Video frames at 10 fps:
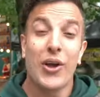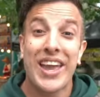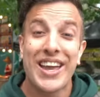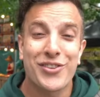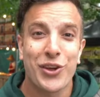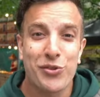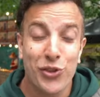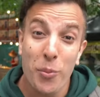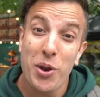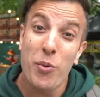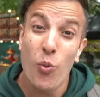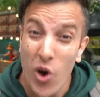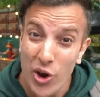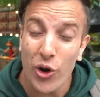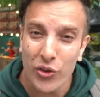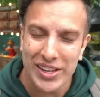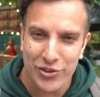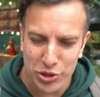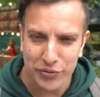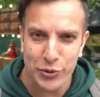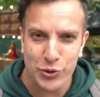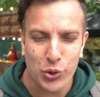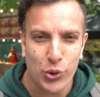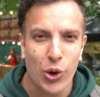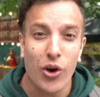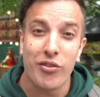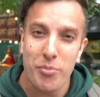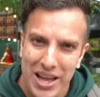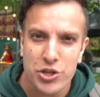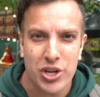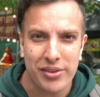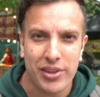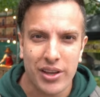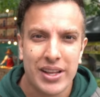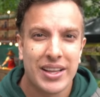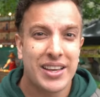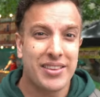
Okay, so stop number one on this street food tour of Manchester